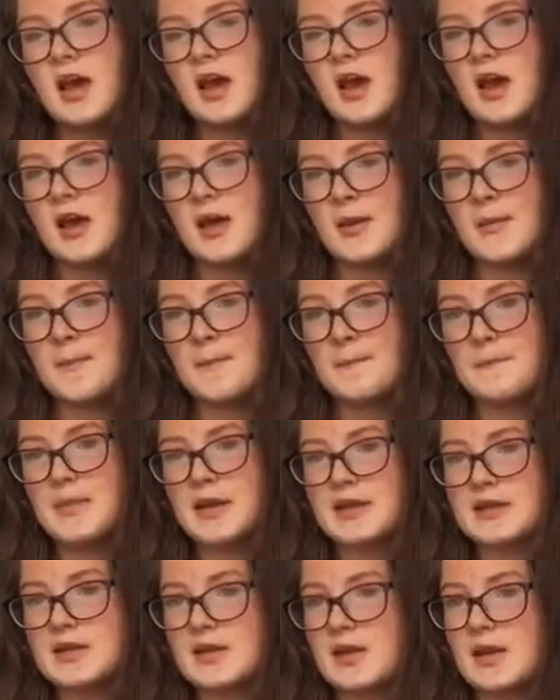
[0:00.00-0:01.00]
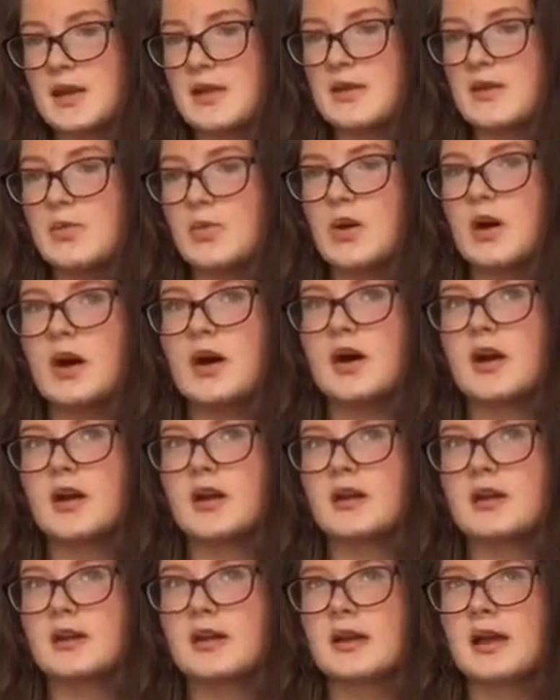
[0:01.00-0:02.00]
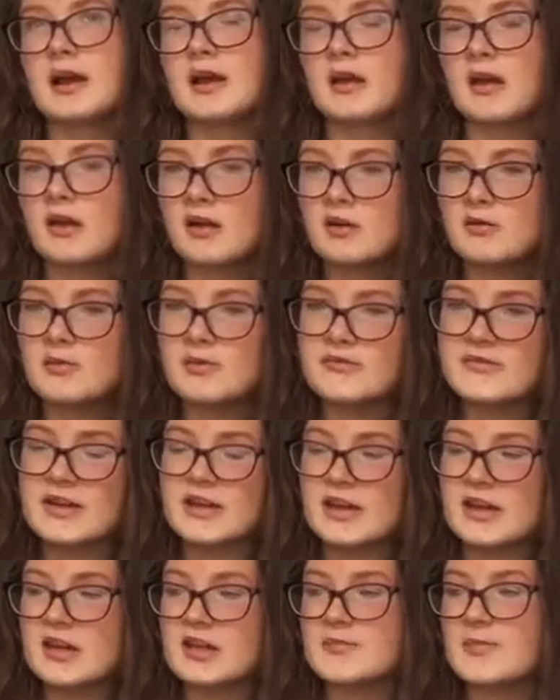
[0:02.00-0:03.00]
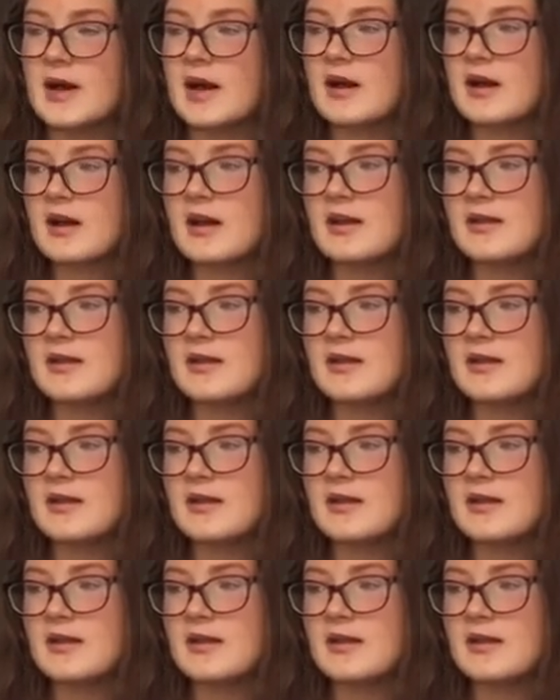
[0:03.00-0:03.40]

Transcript: Basically they worked like a couple videos back